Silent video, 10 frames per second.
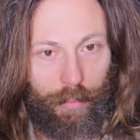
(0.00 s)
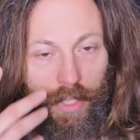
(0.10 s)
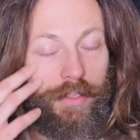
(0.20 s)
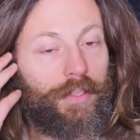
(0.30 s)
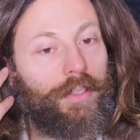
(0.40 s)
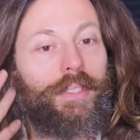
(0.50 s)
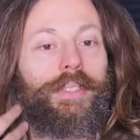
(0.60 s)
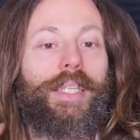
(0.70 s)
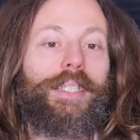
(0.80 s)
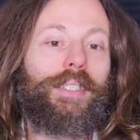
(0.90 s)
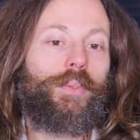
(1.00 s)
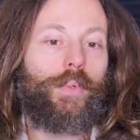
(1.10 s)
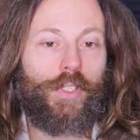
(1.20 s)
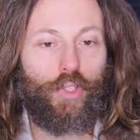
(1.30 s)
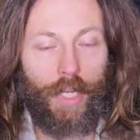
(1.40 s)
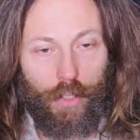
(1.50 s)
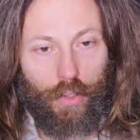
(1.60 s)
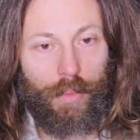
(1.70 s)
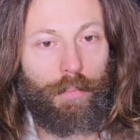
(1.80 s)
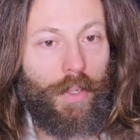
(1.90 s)
But the thing that was
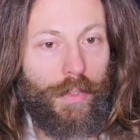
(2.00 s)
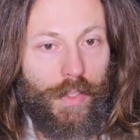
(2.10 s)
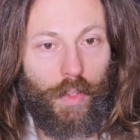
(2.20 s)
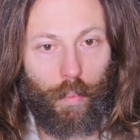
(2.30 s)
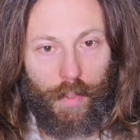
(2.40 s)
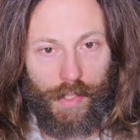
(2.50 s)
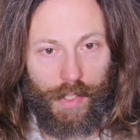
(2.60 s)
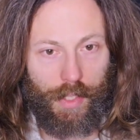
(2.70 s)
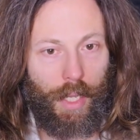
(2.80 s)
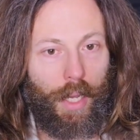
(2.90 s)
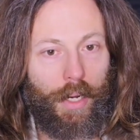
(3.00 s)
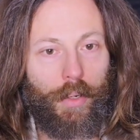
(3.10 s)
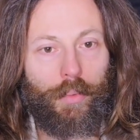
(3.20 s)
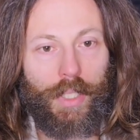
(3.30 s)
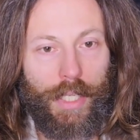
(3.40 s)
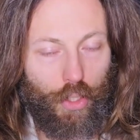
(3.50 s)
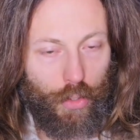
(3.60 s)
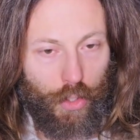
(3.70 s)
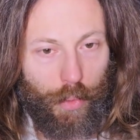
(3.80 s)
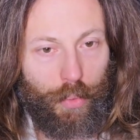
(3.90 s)
changed the most was our
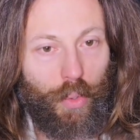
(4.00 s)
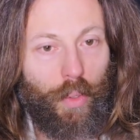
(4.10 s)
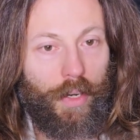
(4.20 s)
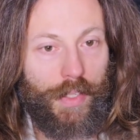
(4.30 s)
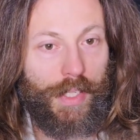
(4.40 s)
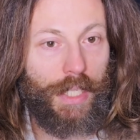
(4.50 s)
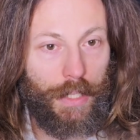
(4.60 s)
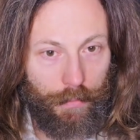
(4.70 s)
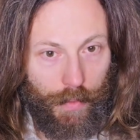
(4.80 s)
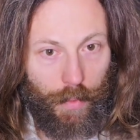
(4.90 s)
relationship to ourselves,